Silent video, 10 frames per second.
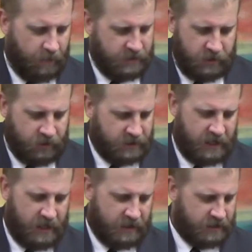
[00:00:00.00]
to you and
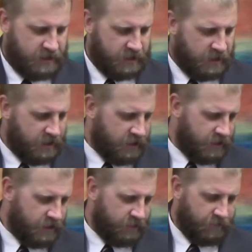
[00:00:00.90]
says,
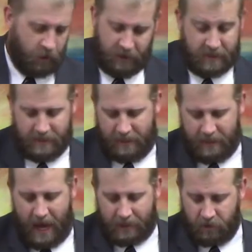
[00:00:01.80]
you know, and this isn't the
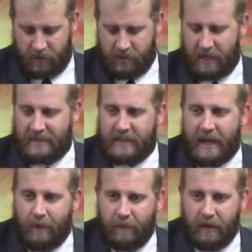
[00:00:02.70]
doctor, this is
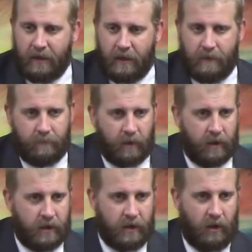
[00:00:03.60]
Isaiah, but,
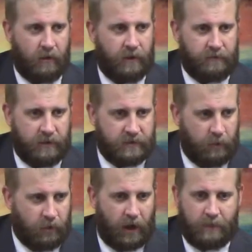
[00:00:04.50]
you know, if, if
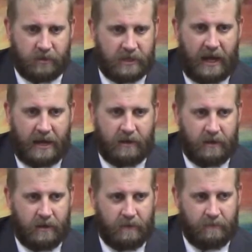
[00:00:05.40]
someone were coming to you and say, hey,
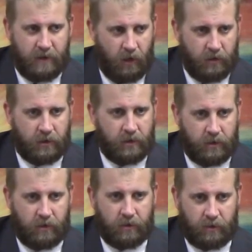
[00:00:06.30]
you know, you're,
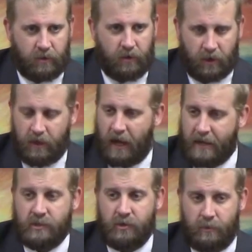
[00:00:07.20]
you're, you're going to die
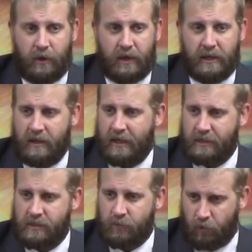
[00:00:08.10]
soon, you better get
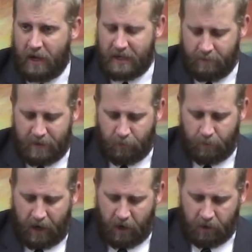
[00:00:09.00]
things ready and be
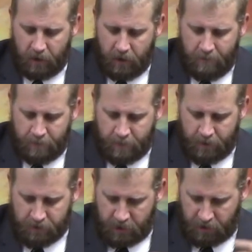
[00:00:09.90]
prepared.
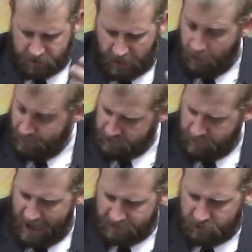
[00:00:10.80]
Here's how he
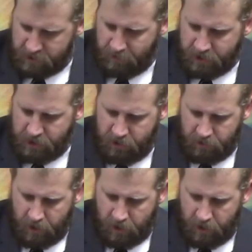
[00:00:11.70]
responds, verse number two,